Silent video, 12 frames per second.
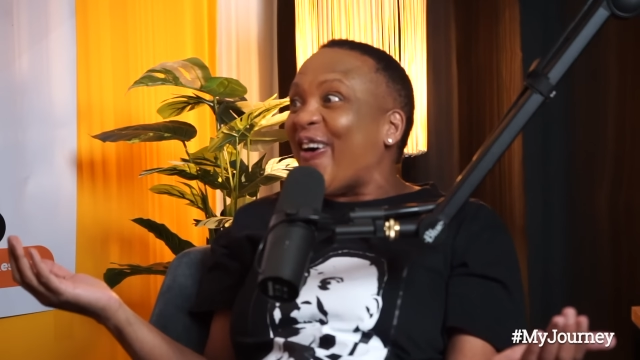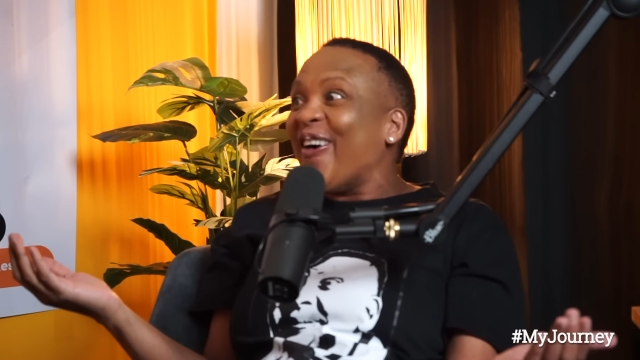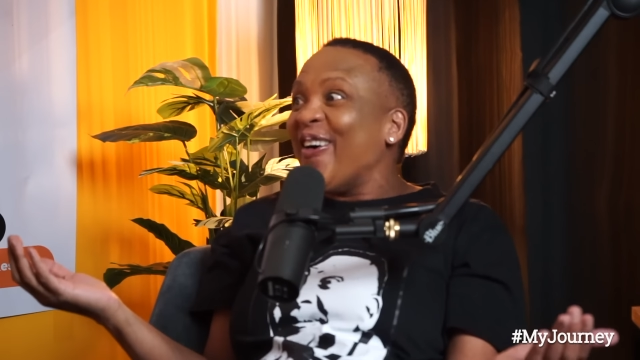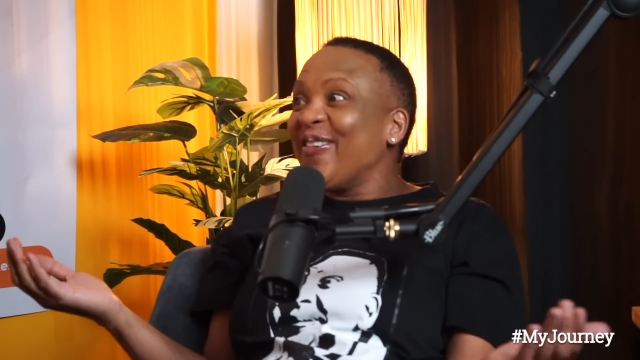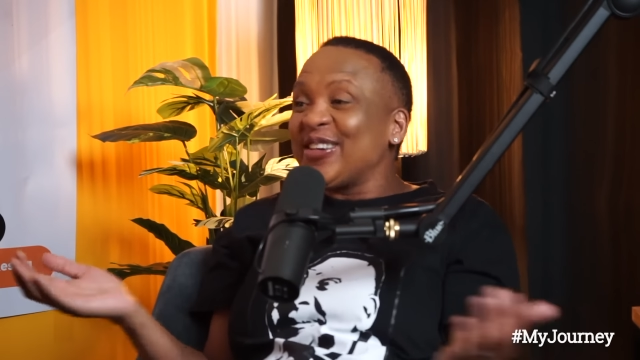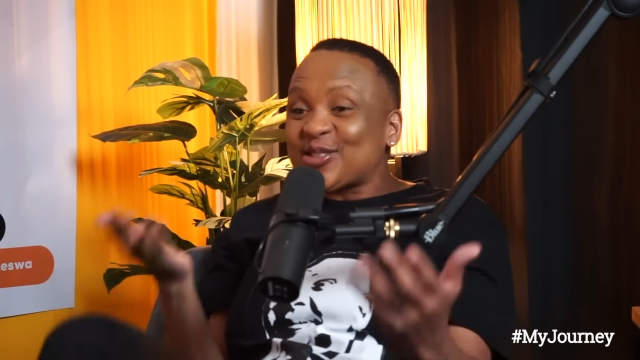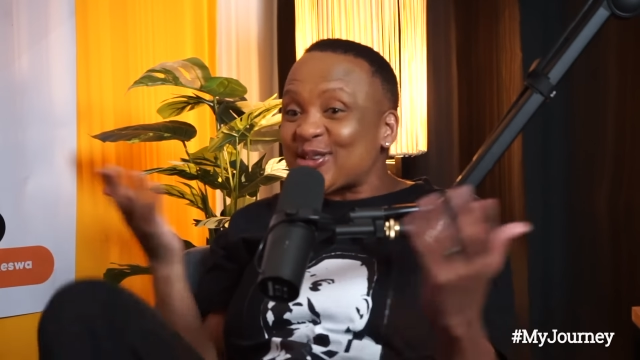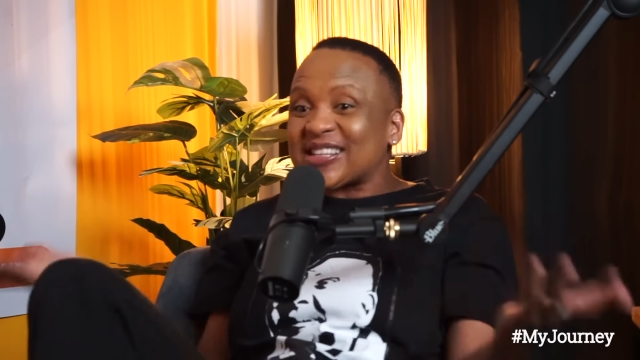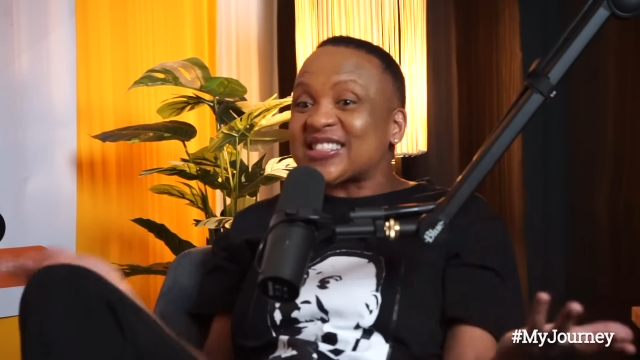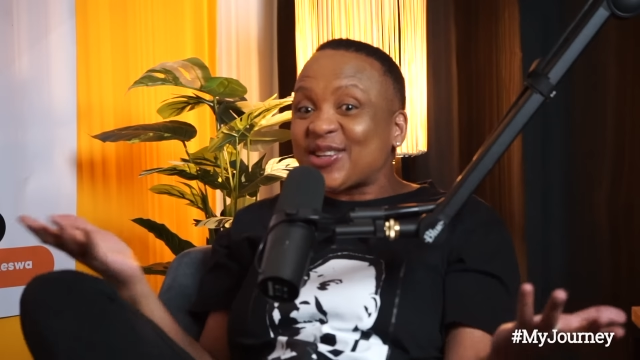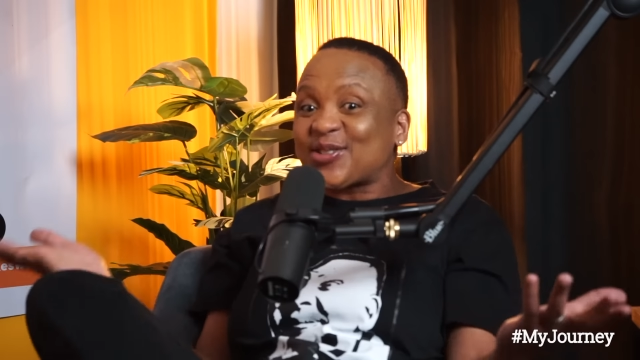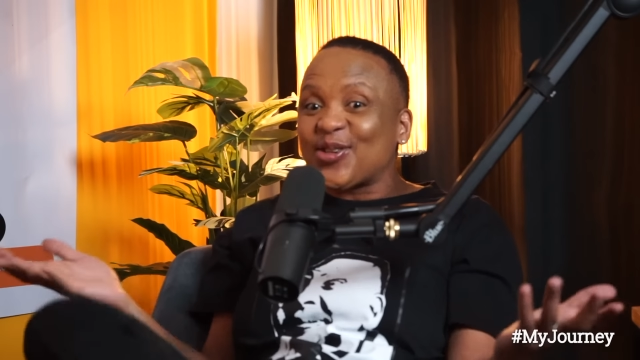which is I
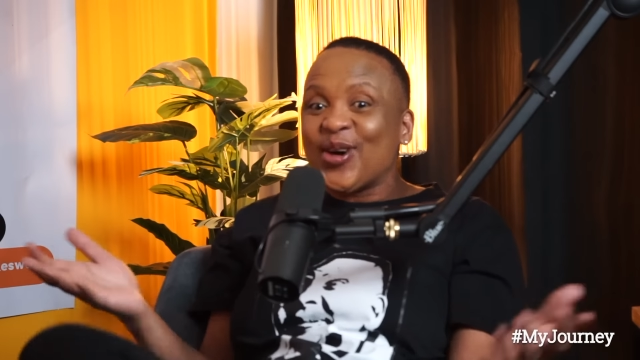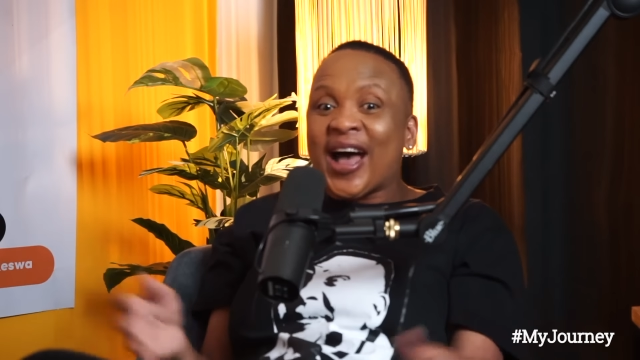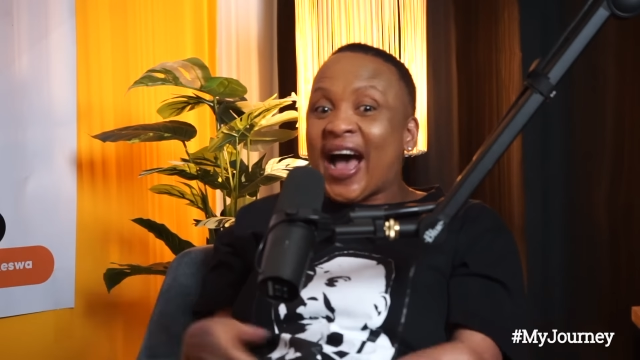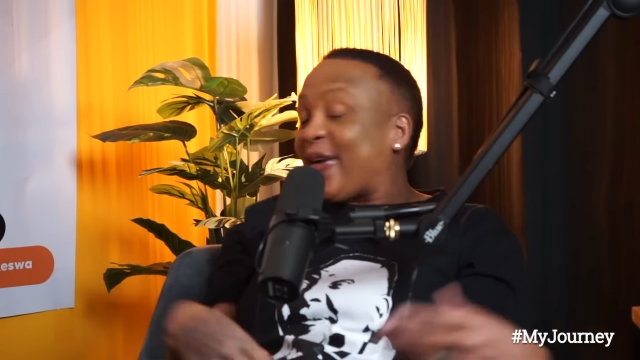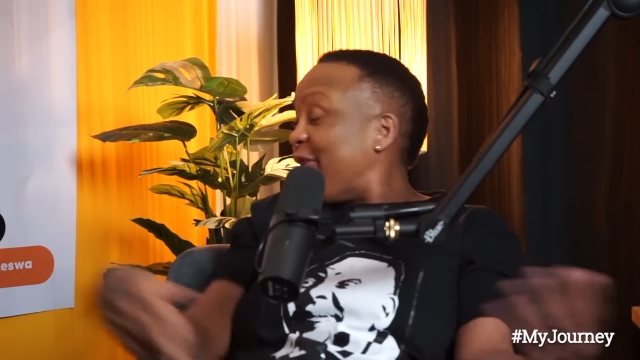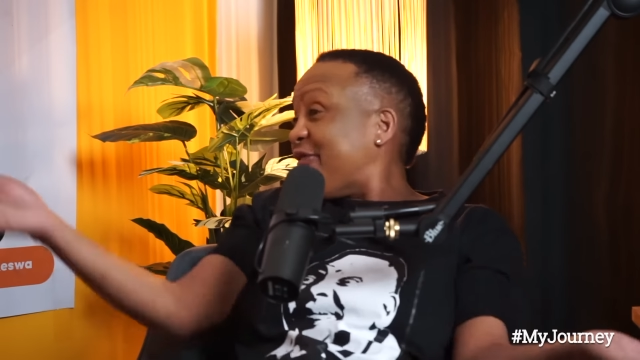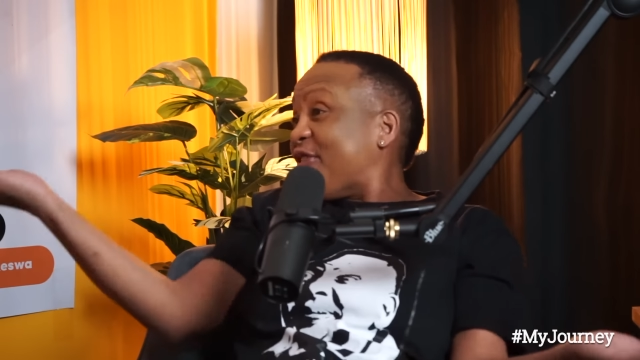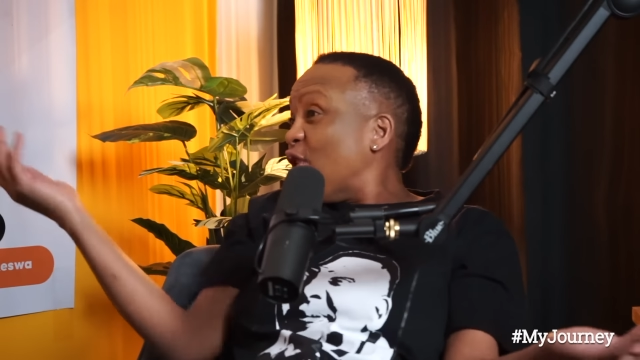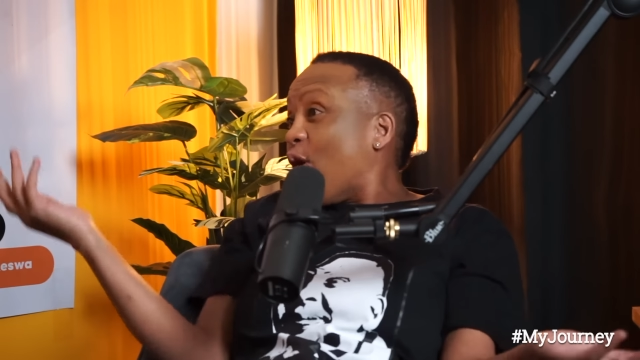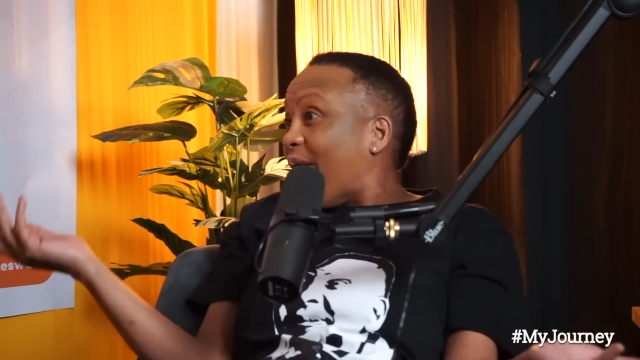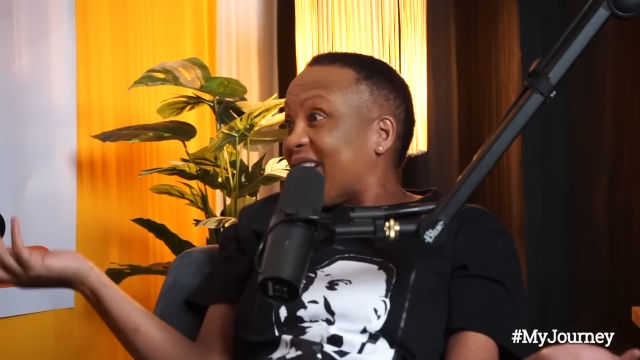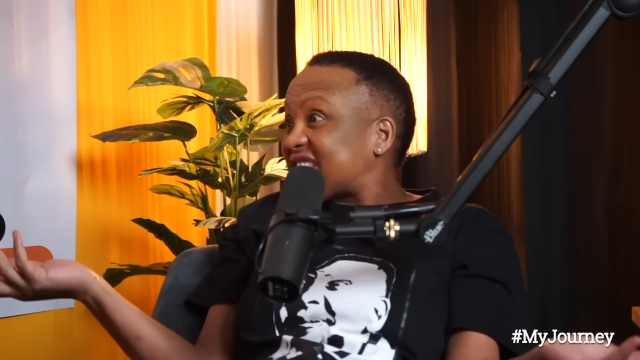said to you, I don't even
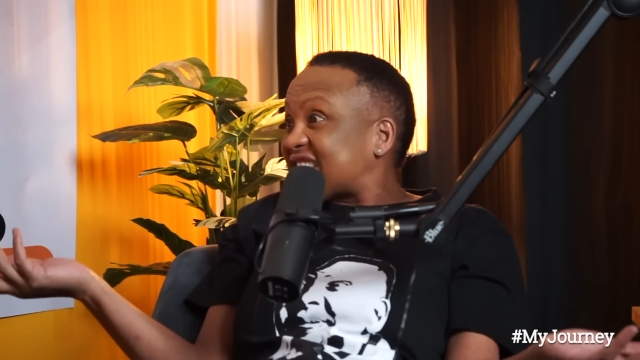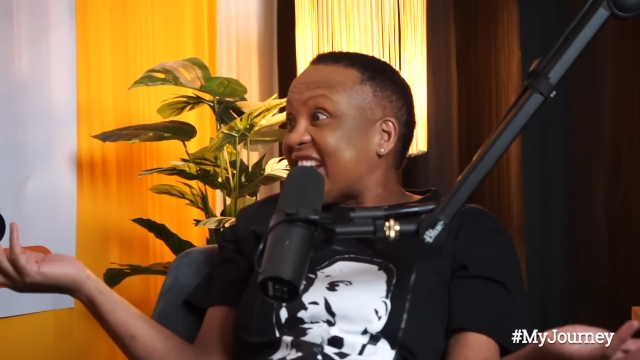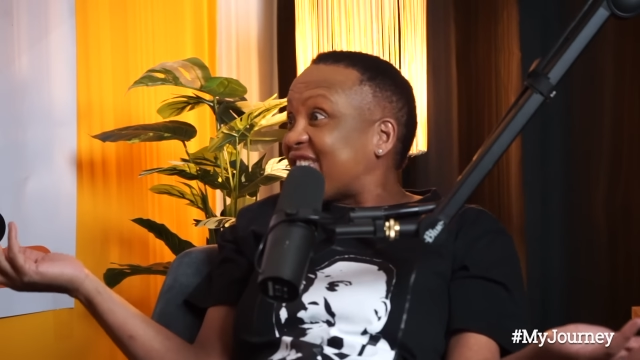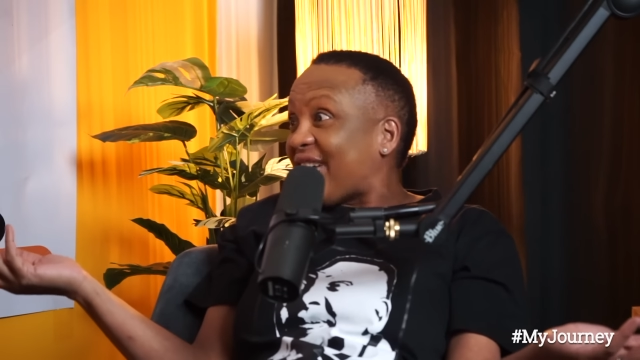know where I stand